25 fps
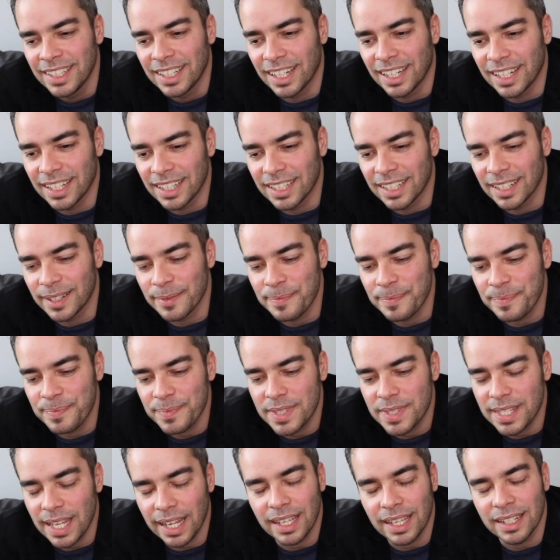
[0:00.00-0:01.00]
um,
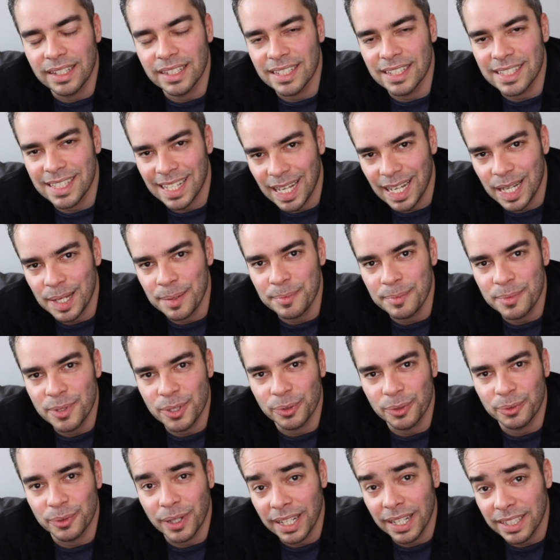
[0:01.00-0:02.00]
taken the time
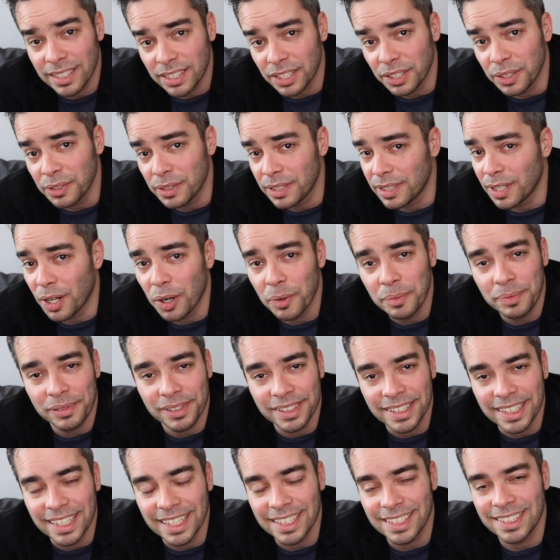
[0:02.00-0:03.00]
to write to you, and
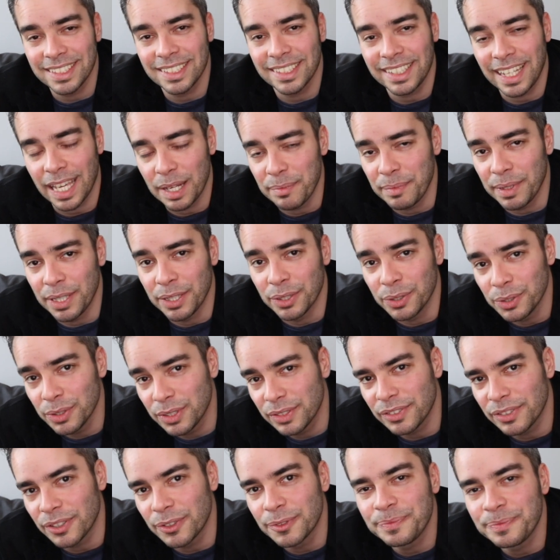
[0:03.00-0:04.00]
hopefully it can be
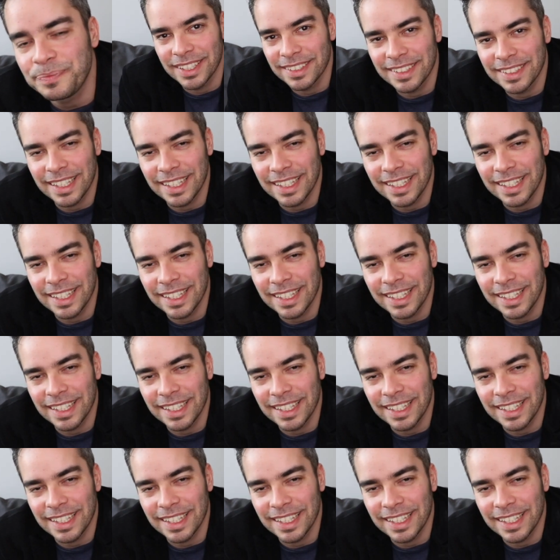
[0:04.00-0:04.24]
useful.